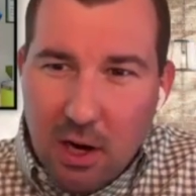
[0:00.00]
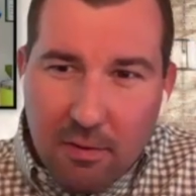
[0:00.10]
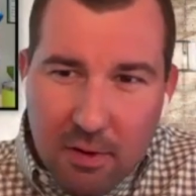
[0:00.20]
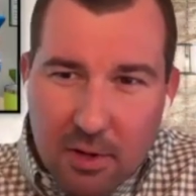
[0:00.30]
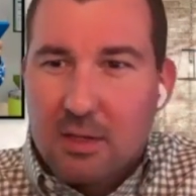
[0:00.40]

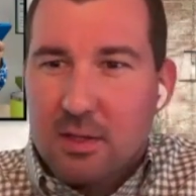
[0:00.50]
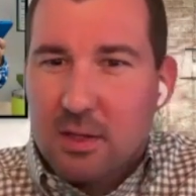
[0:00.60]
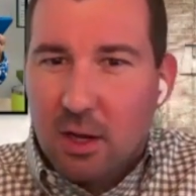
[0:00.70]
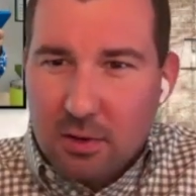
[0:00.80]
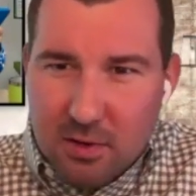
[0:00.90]

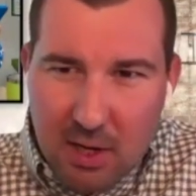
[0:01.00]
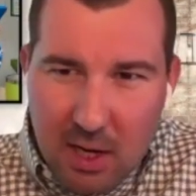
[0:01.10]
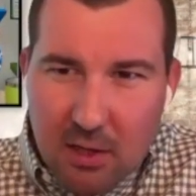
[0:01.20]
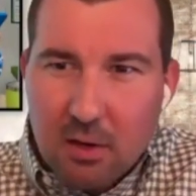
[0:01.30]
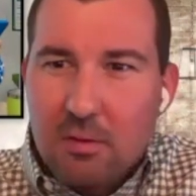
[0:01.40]
governance,
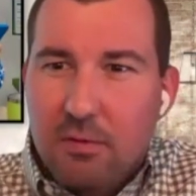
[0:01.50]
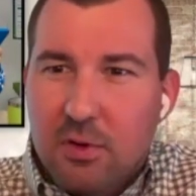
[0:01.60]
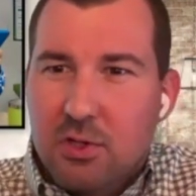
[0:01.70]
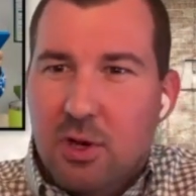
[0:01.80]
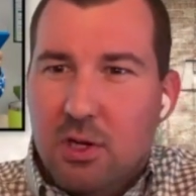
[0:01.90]
understanding your
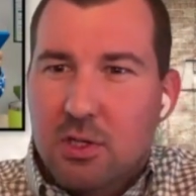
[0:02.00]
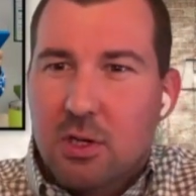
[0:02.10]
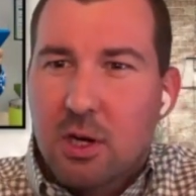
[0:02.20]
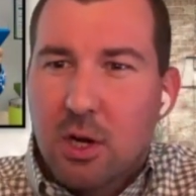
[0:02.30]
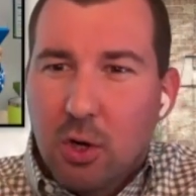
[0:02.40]

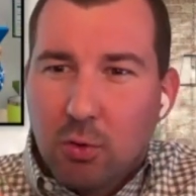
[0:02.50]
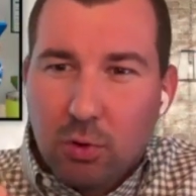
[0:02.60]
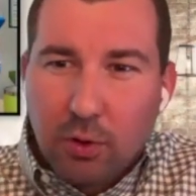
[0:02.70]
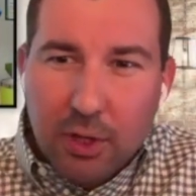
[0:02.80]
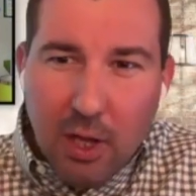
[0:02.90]
infrastructure,
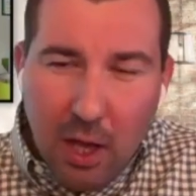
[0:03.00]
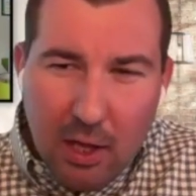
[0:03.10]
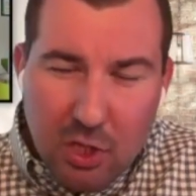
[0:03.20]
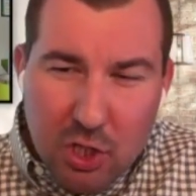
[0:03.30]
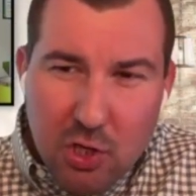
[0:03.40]
really
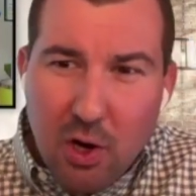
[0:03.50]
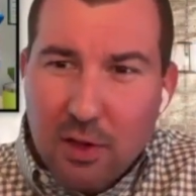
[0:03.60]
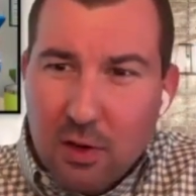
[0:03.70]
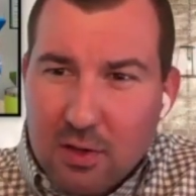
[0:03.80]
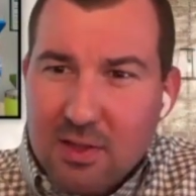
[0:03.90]
ensuring
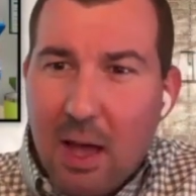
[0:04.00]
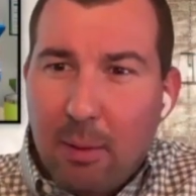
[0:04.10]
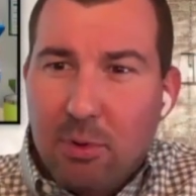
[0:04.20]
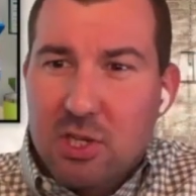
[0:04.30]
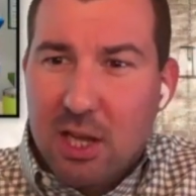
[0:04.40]
that you're
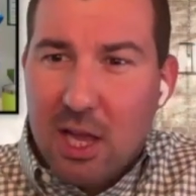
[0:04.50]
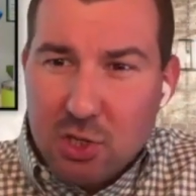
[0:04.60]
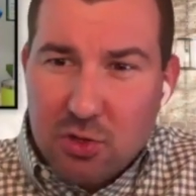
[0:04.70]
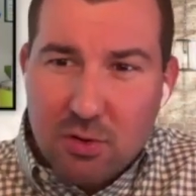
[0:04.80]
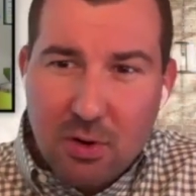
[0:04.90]
establishing a
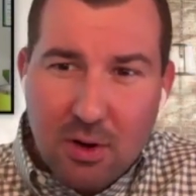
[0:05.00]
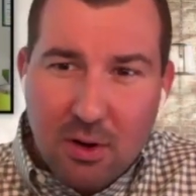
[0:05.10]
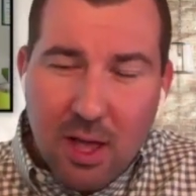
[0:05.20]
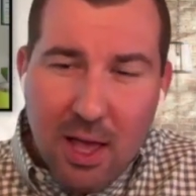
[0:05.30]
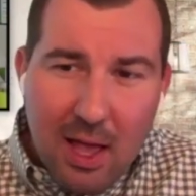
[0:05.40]

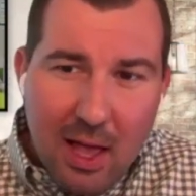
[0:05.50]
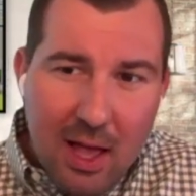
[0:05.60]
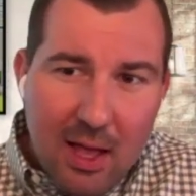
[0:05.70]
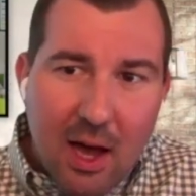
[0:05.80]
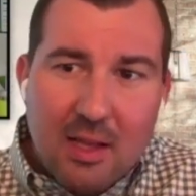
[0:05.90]
strong
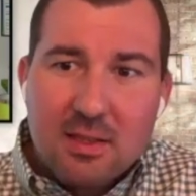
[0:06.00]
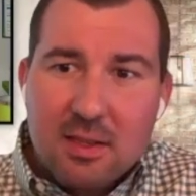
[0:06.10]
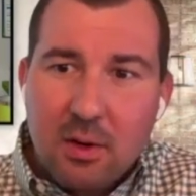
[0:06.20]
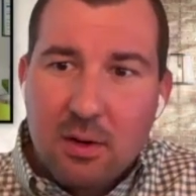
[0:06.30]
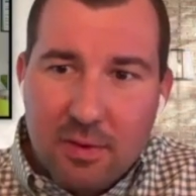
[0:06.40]
AI
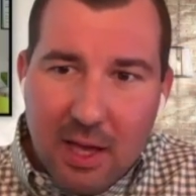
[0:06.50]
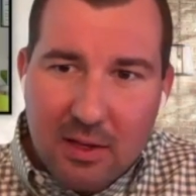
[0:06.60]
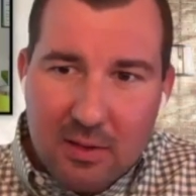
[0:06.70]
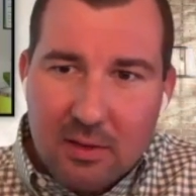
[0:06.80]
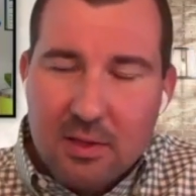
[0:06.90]
center of
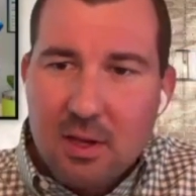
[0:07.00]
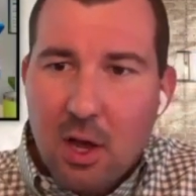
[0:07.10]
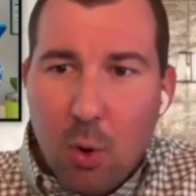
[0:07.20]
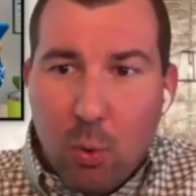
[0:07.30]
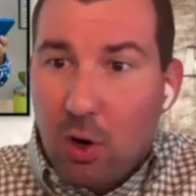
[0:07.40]
excellence
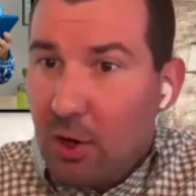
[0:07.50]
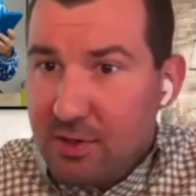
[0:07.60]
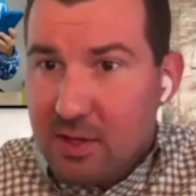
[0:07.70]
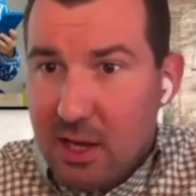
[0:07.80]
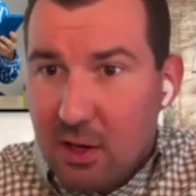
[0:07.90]
where all
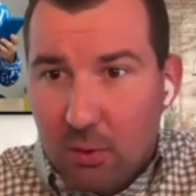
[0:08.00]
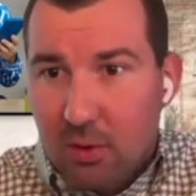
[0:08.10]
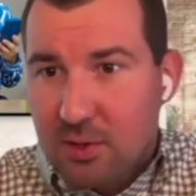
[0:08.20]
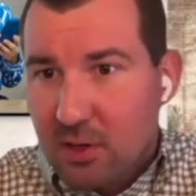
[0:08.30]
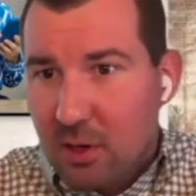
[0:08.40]

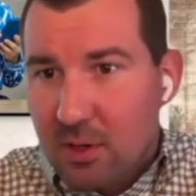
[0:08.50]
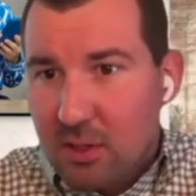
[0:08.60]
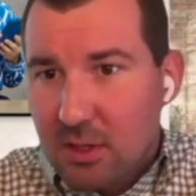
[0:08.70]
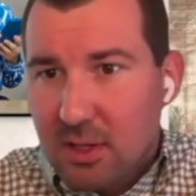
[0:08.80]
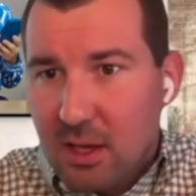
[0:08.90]
stakeholders are coming
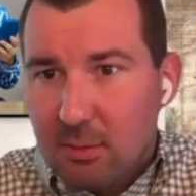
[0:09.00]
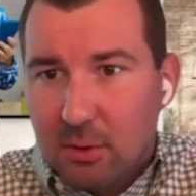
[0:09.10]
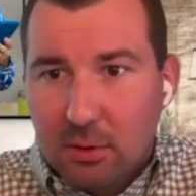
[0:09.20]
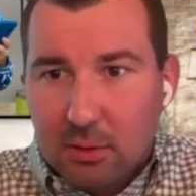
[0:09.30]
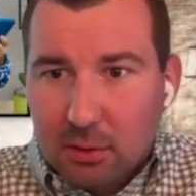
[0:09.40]
to the
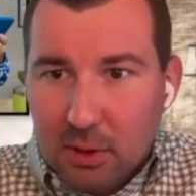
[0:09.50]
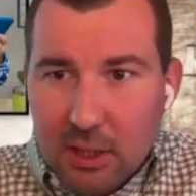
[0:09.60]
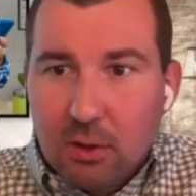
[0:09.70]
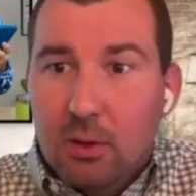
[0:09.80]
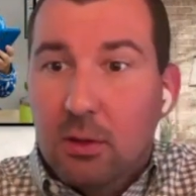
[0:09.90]
table,
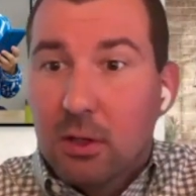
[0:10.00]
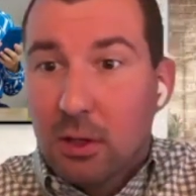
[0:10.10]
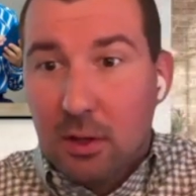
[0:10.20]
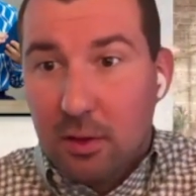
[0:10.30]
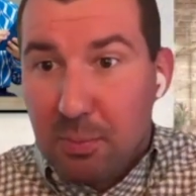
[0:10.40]
legal,
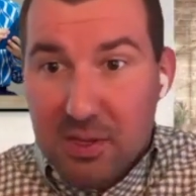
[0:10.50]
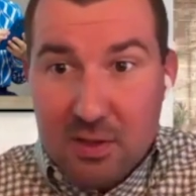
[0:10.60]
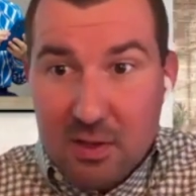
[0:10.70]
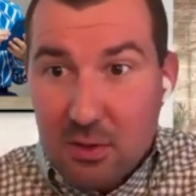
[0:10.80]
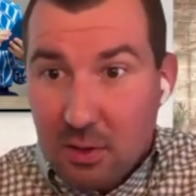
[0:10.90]
the
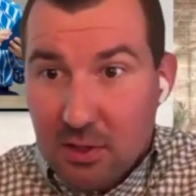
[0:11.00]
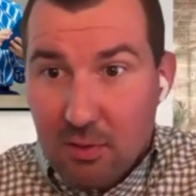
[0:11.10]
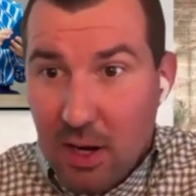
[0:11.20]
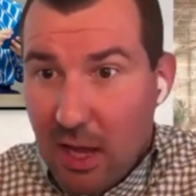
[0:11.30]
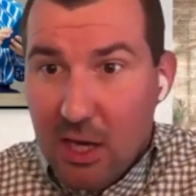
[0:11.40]
business units,
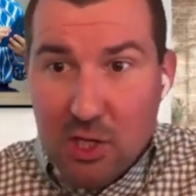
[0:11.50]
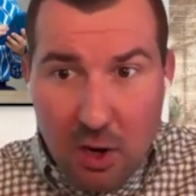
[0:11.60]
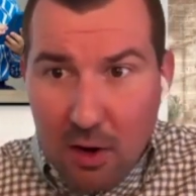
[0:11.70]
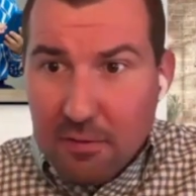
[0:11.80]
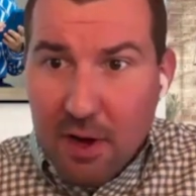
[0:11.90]
right?
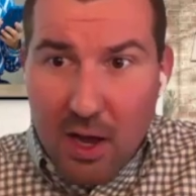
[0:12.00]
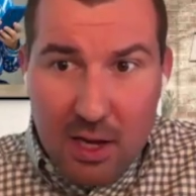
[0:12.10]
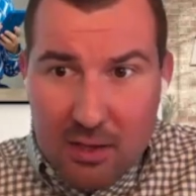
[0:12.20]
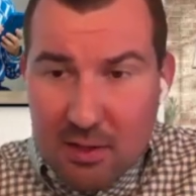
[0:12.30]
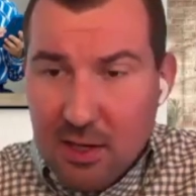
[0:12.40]
HR,
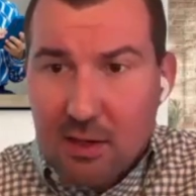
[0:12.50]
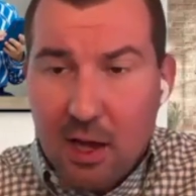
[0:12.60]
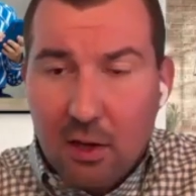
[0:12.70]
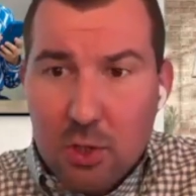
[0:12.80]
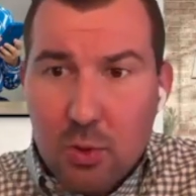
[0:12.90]
finance,
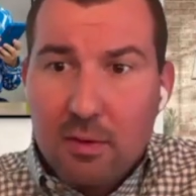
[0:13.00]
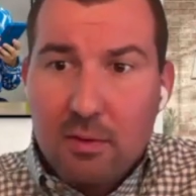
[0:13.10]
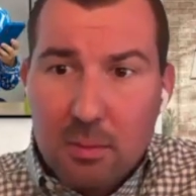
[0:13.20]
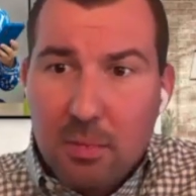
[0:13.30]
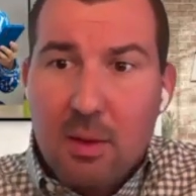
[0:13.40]
technology,
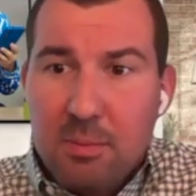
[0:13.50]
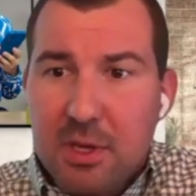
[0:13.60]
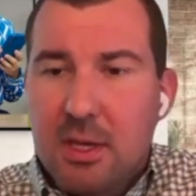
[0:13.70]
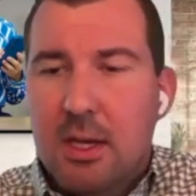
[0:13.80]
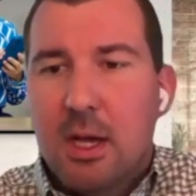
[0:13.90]
whoever it might
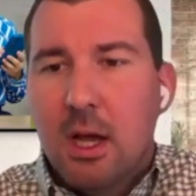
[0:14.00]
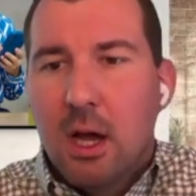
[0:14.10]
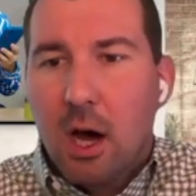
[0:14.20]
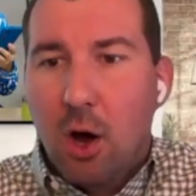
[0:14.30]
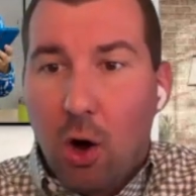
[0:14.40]
be,
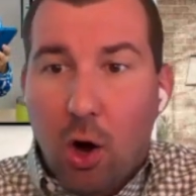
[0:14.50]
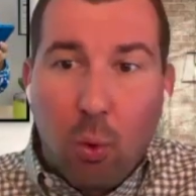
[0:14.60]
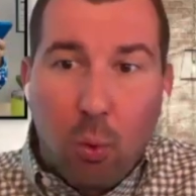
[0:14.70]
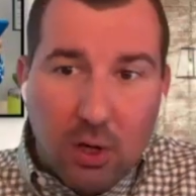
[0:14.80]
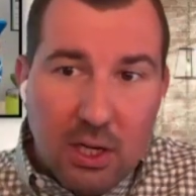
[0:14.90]

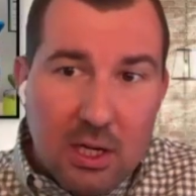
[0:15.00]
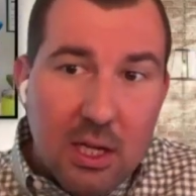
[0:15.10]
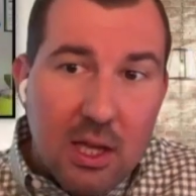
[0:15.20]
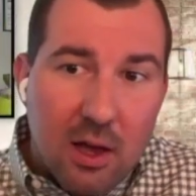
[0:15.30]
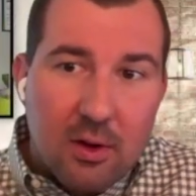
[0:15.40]
all working
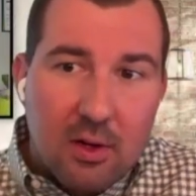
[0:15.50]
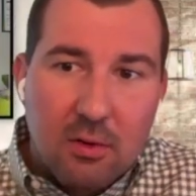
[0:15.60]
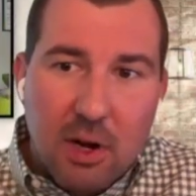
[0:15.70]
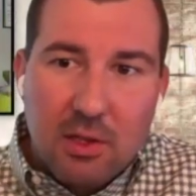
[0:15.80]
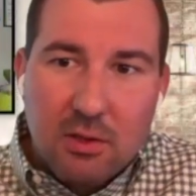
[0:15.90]

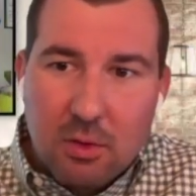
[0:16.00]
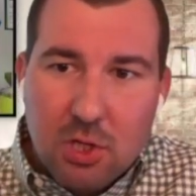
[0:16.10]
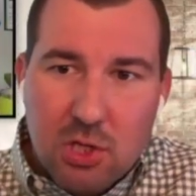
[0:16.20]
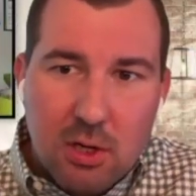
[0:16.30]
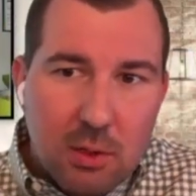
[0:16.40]
together, right, to
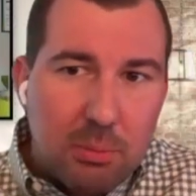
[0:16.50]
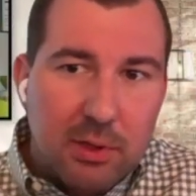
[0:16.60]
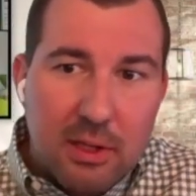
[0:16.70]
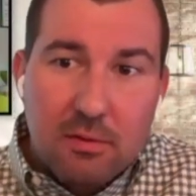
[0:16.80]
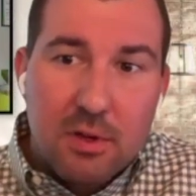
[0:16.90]
ensure a
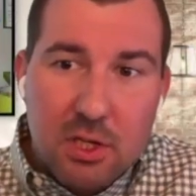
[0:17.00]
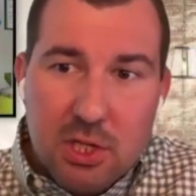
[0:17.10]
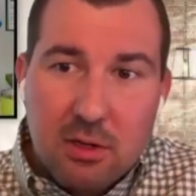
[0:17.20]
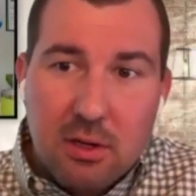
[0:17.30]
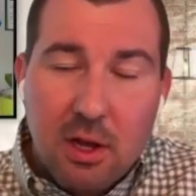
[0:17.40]
complete
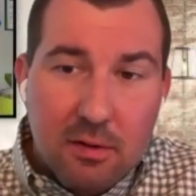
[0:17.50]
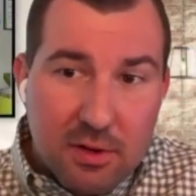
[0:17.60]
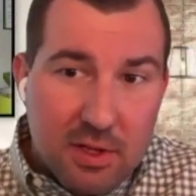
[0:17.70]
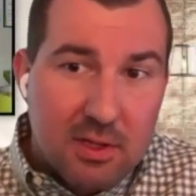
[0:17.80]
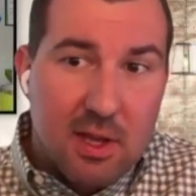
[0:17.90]
vision
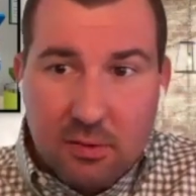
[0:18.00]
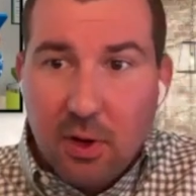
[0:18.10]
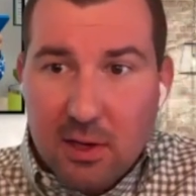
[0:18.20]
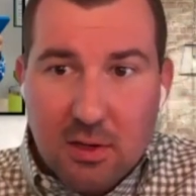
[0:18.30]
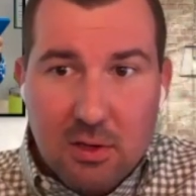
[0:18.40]
for
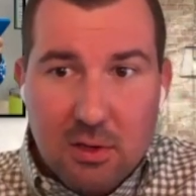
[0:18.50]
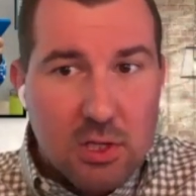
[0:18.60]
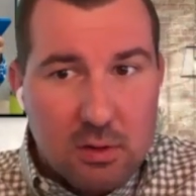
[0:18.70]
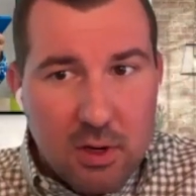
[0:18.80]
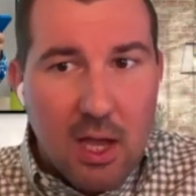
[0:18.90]
successful
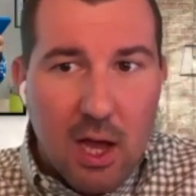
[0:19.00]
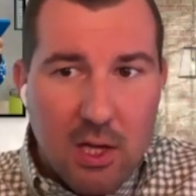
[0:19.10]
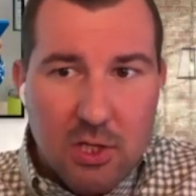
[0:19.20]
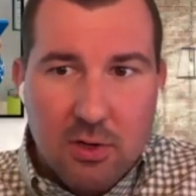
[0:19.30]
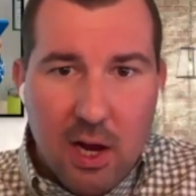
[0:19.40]
execution of an
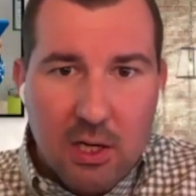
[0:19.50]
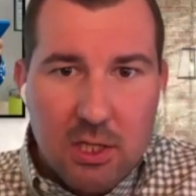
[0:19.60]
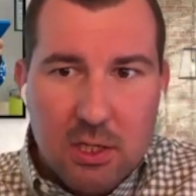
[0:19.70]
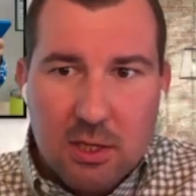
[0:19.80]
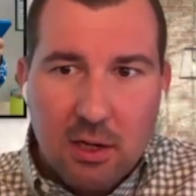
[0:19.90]
AI
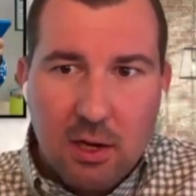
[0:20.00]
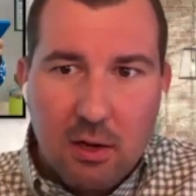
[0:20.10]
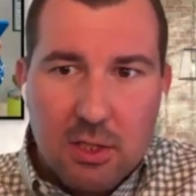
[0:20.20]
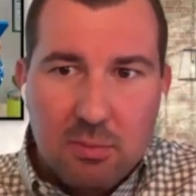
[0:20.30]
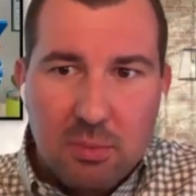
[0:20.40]
strategy and
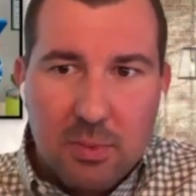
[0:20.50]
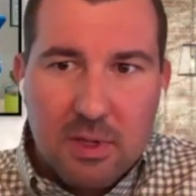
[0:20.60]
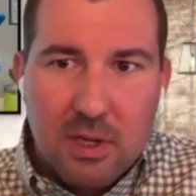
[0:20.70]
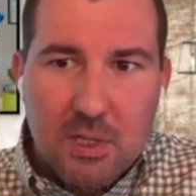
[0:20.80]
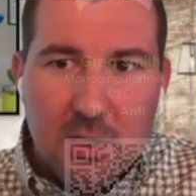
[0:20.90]
technology
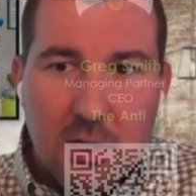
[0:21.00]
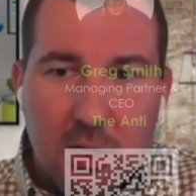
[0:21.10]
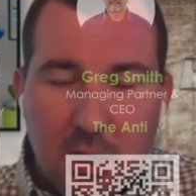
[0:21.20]
implementation.